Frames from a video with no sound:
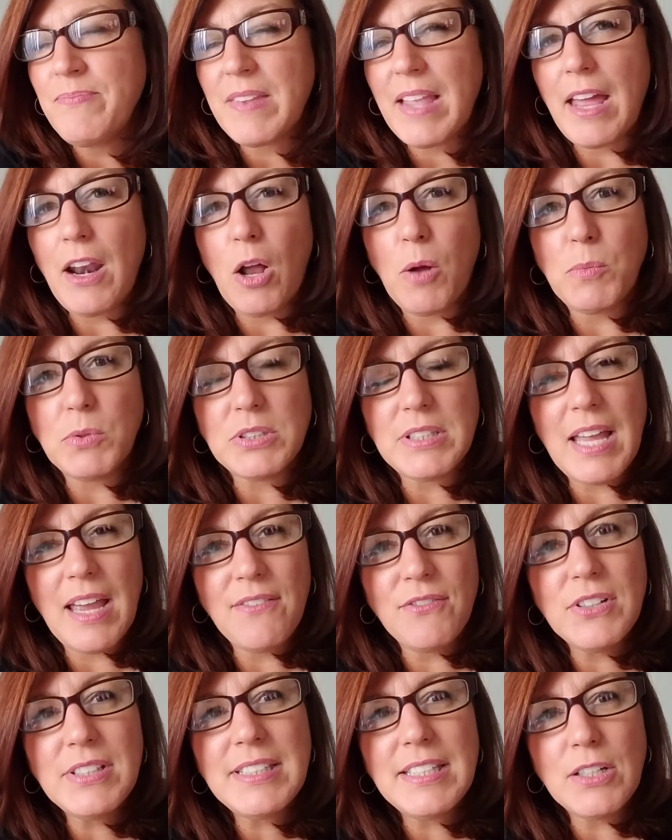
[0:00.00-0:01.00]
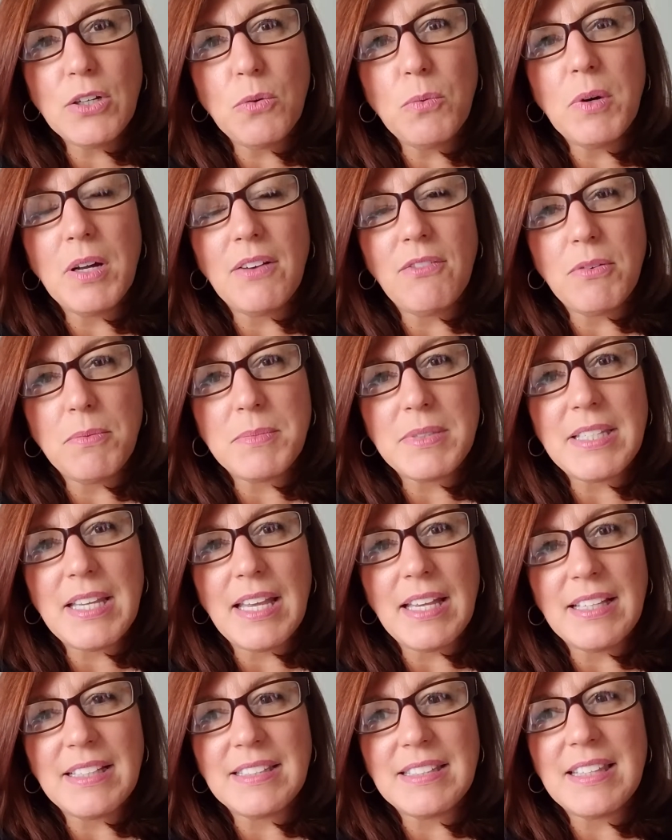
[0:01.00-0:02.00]
And almost every single one of them
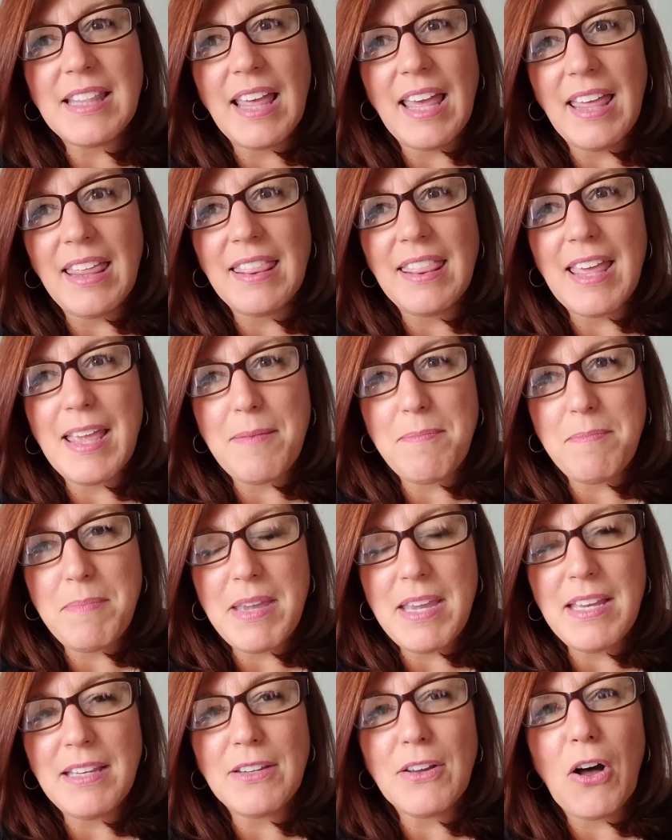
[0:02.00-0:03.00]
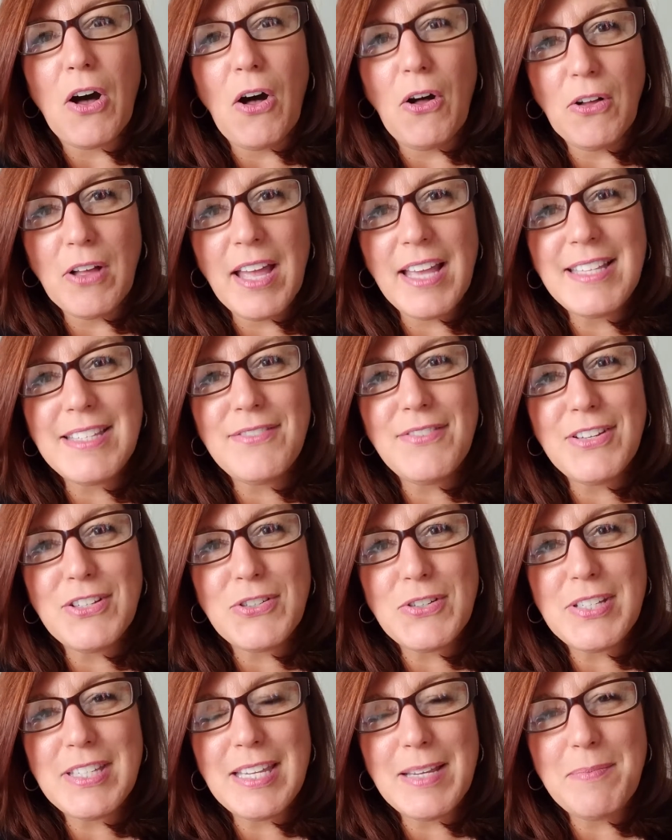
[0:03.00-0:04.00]
says that they meet all kinds of
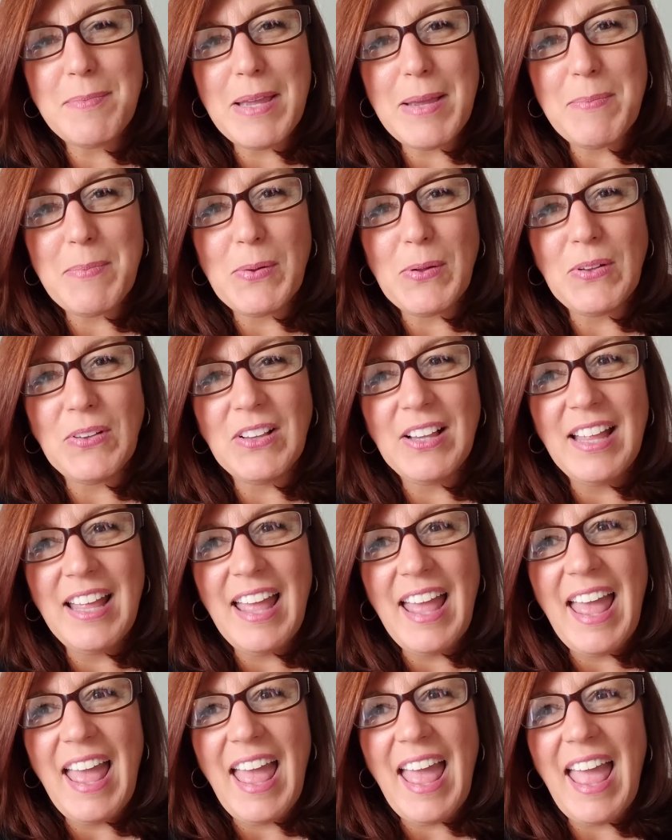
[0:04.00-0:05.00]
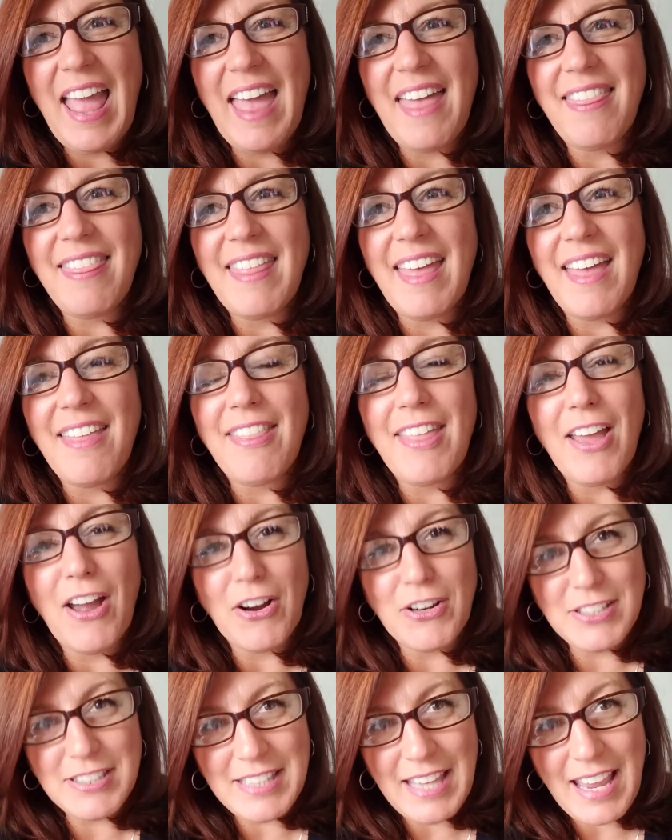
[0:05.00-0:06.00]
interesting people and that they
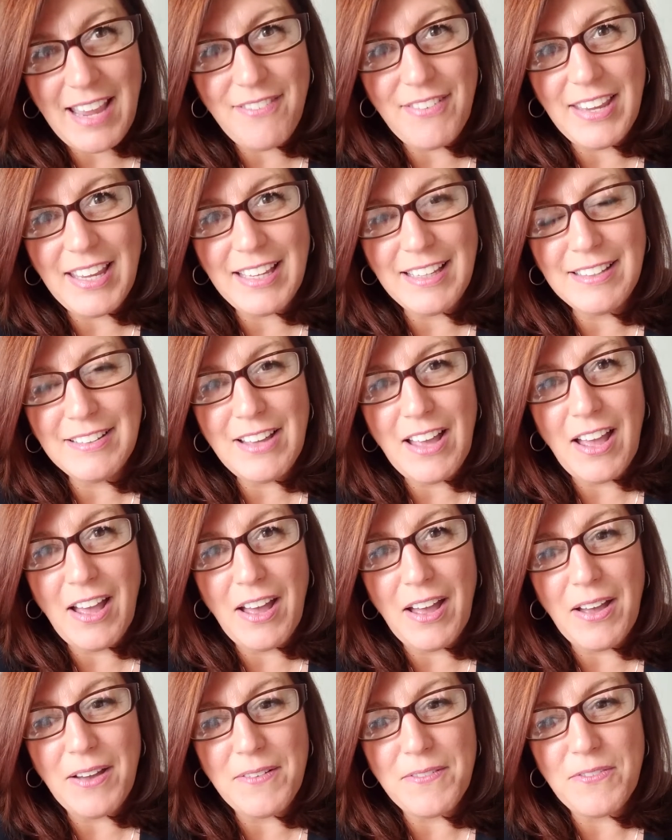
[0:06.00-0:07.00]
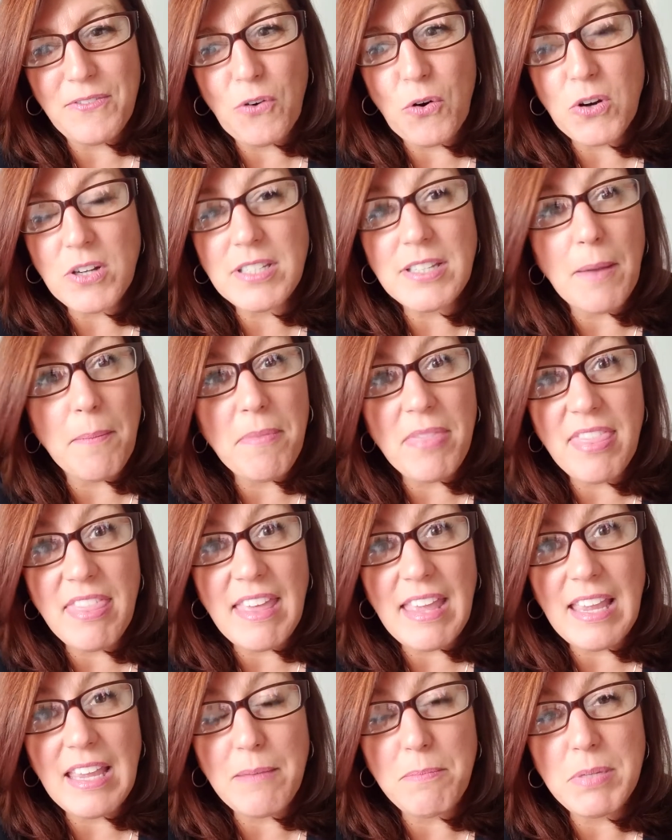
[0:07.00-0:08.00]
are saving for
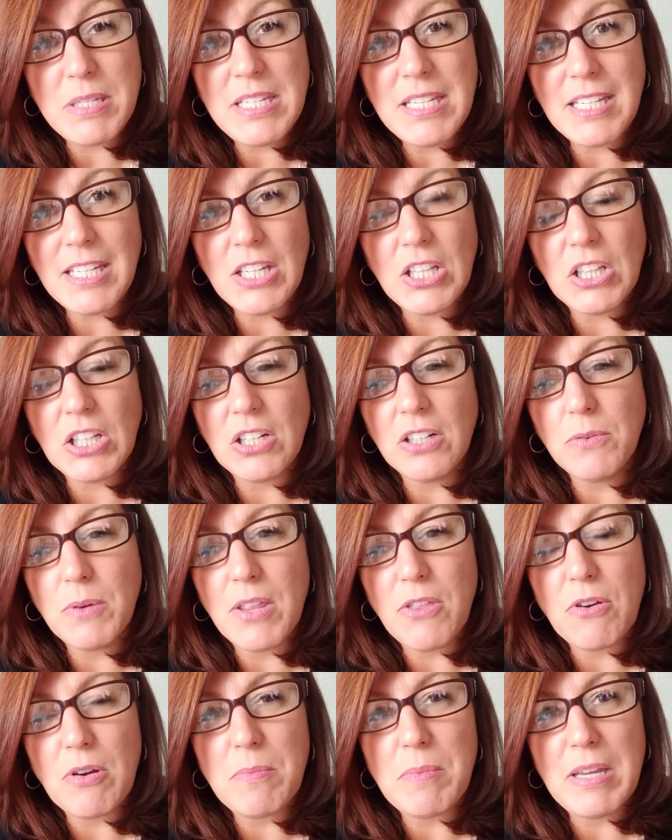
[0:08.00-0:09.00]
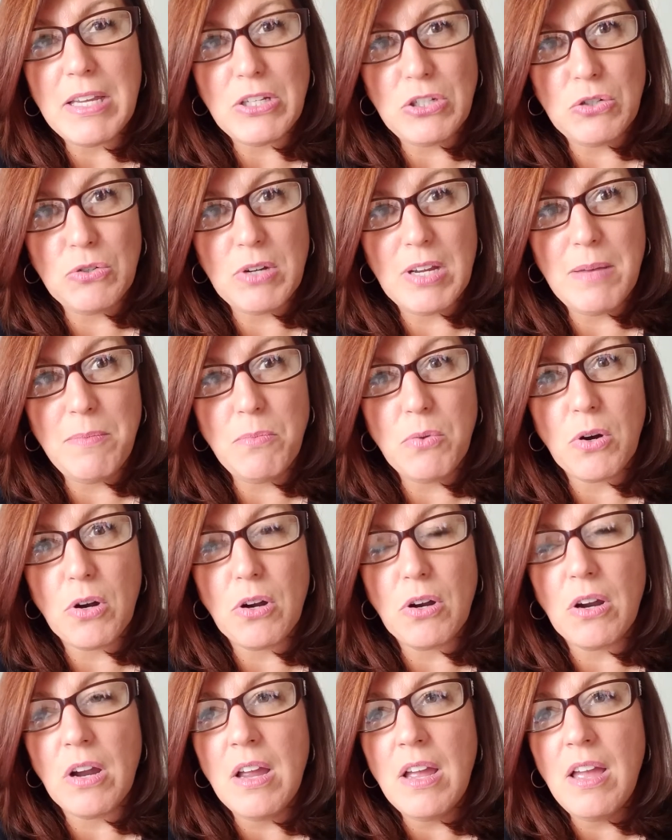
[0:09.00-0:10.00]
something in particular, whether it be a trip
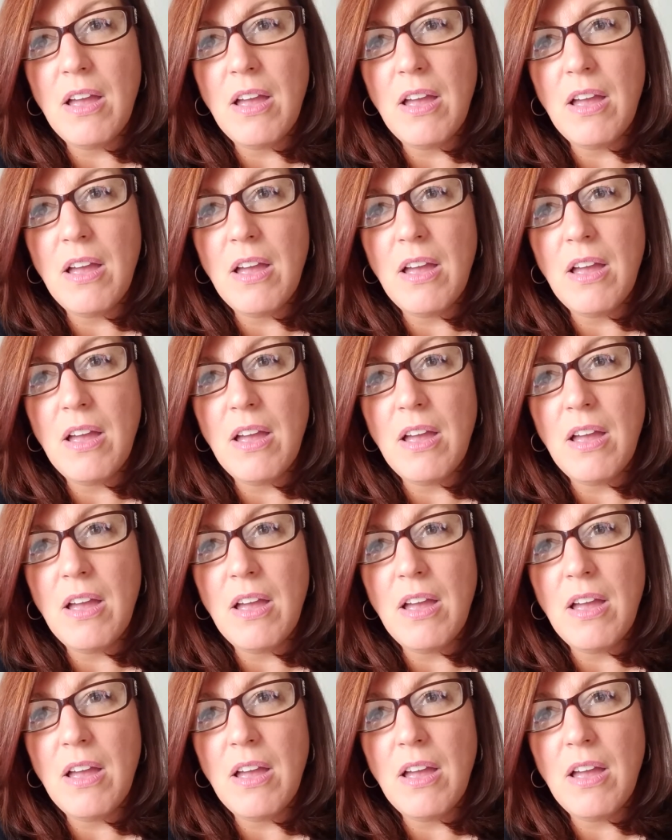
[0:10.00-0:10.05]
or